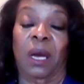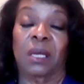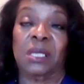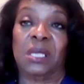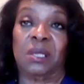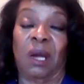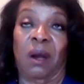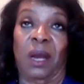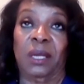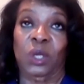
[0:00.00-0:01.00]

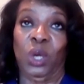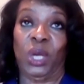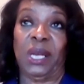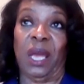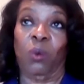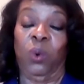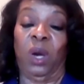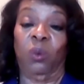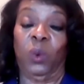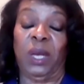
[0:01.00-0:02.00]
start looking at
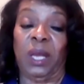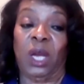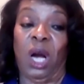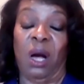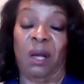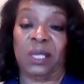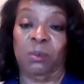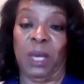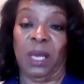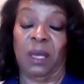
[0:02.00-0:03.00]
what will it
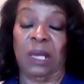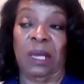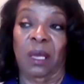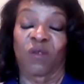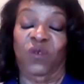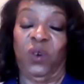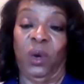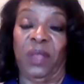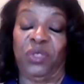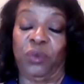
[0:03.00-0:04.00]
cost me
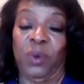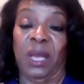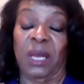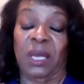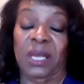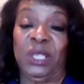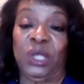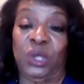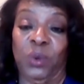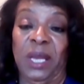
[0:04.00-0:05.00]
for at
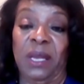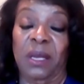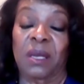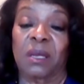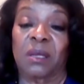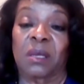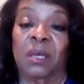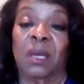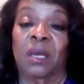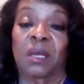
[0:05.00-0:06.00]
least 3
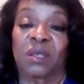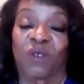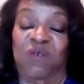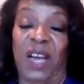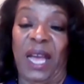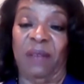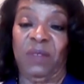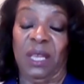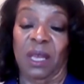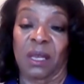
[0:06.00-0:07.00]
to
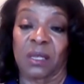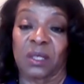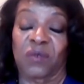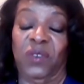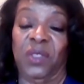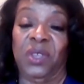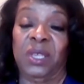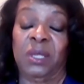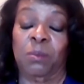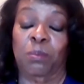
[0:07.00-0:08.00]
5 years for
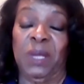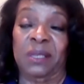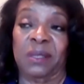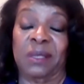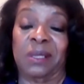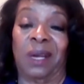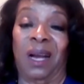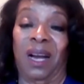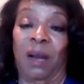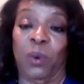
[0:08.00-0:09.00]
this business
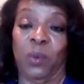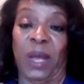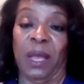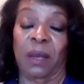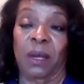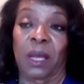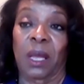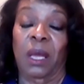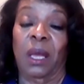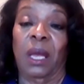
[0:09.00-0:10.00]
to operate
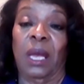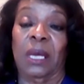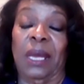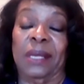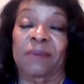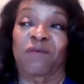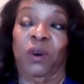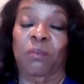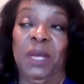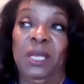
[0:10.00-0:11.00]
and
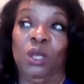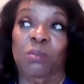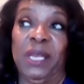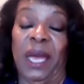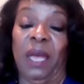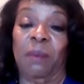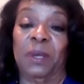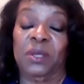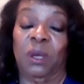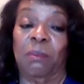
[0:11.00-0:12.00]
for me to be
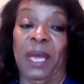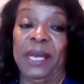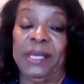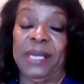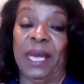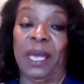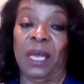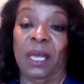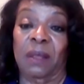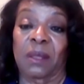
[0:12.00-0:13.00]
able to
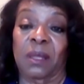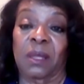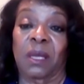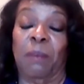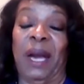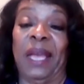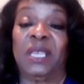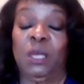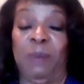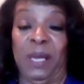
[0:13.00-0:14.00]
maintain my
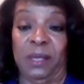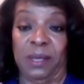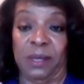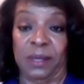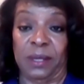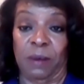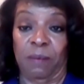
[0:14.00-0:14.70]
expenses.